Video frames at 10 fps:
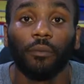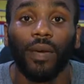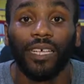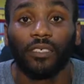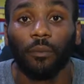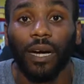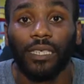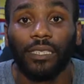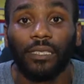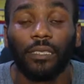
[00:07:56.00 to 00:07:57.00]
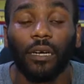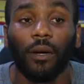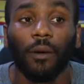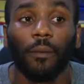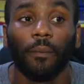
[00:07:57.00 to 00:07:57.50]
Master Boxing.
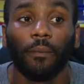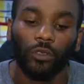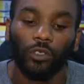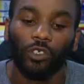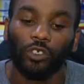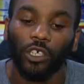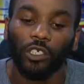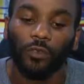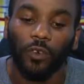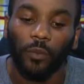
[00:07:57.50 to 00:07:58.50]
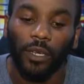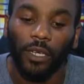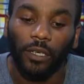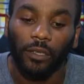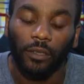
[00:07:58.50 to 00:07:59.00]
Structure for
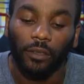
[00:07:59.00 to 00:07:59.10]
me